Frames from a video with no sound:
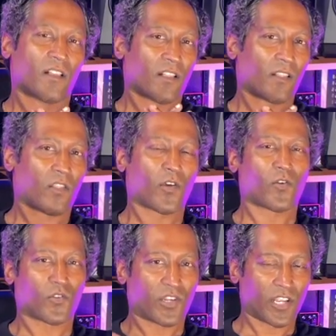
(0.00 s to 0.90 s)

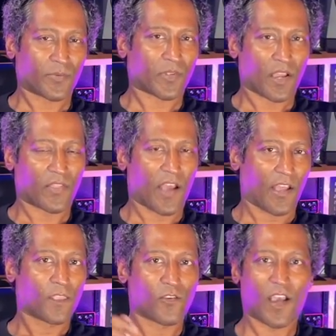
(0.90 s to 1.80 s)
Little tips like that.
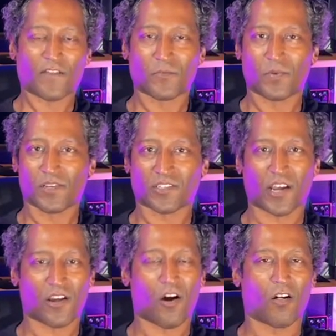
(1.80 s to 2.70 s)
You have to be a
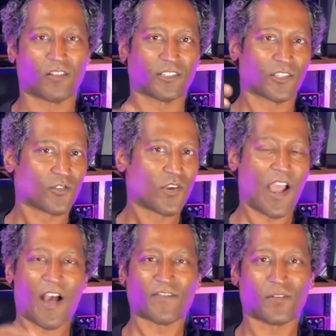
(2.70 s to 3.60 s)
psychologist. You
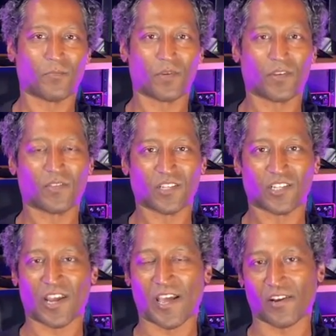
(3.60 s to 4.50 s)
have to be the
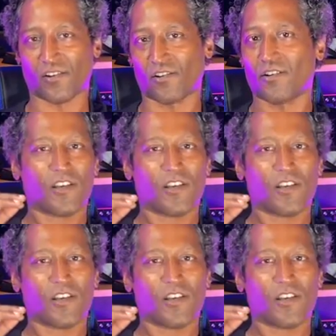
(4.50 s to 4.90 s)
janitor.